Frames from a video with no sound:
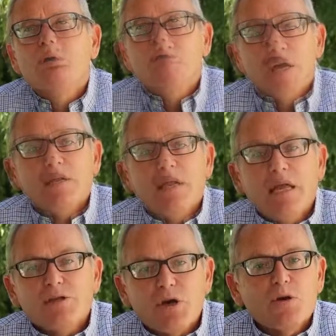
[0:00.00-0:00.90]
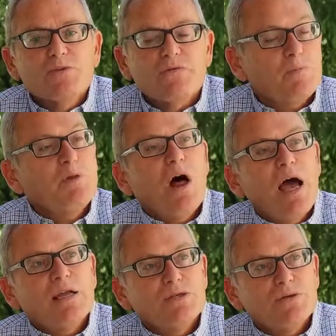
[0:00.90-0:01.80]
But in terms of
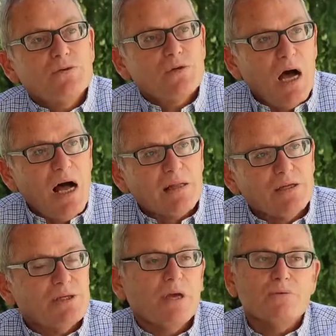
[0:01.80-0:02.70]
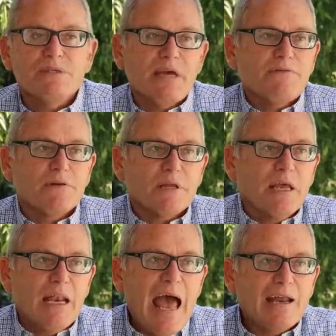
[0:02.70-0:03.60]
applying to college, it was definitely
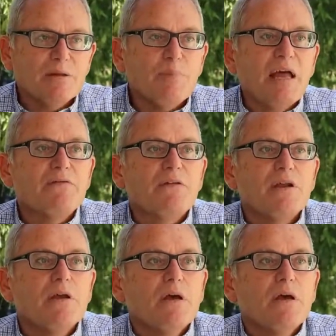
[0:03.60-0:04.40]
an added benefit